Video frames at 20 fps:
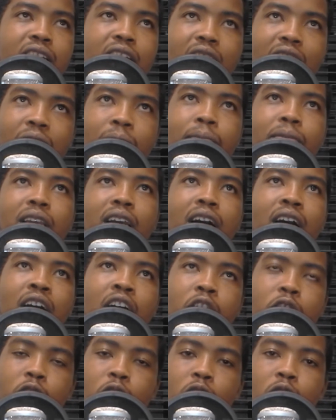in Libya,
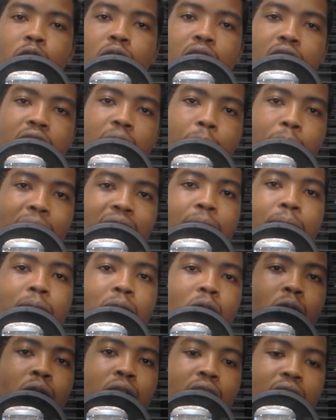that the
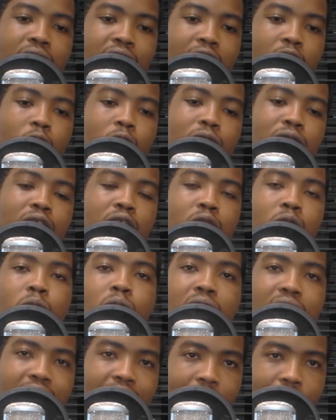people that overthrew
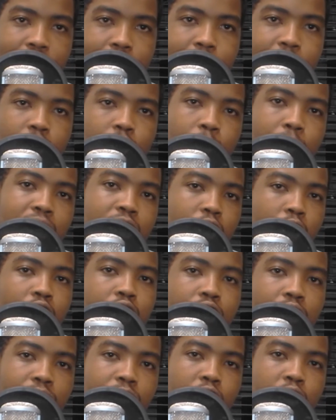the government, or
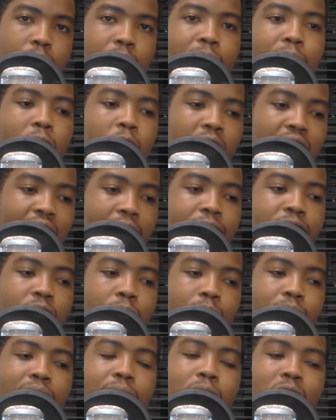majority of those people, came
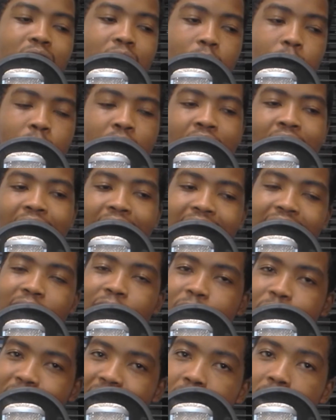from people that
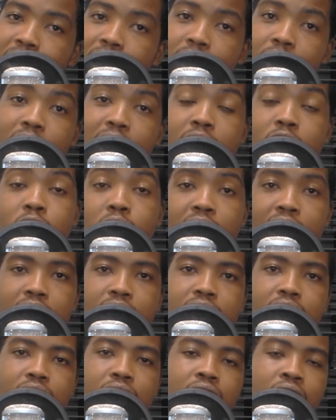had very little
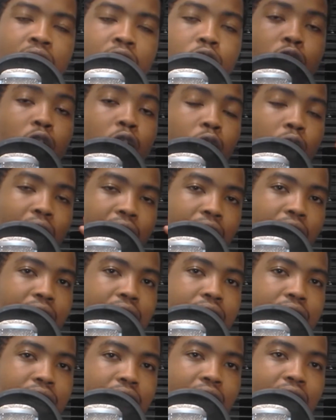education. So you gotta
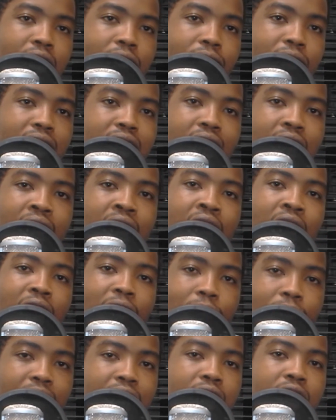understand the fact that
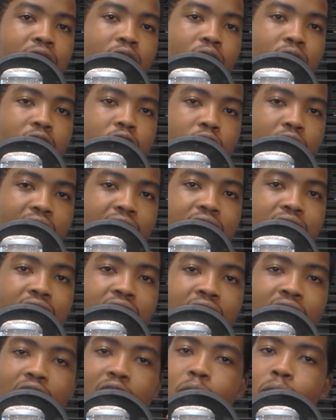very little
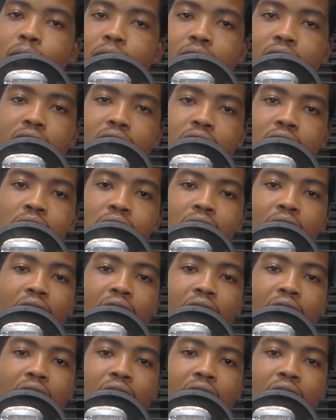education equals